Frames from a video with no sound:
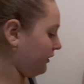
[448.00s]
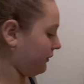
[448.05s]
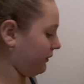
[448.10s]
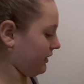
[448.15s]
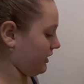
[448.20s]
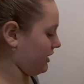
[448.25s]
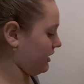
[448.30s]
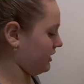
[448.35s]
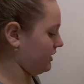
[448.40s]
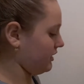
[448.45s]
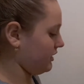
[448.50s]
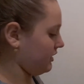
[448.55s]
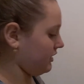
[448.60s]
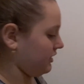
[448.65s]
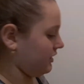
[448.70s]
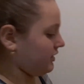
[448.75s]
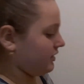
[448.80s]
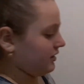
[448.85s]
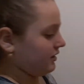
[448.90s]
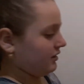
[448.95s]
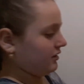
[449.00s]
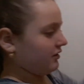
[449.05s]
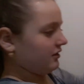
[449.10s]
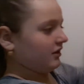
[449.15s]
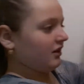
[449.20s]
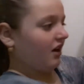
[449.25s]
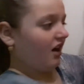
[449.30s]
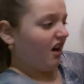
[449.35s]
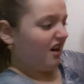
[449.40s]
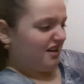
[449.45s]
the way,
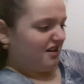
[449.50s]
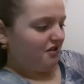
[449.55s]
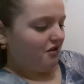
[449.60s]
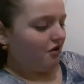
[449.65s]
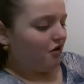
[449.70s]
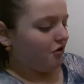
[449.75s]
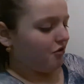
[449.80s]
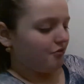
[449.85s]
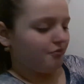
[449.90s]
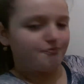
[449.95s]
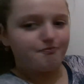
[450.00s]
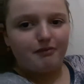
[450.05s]
oh,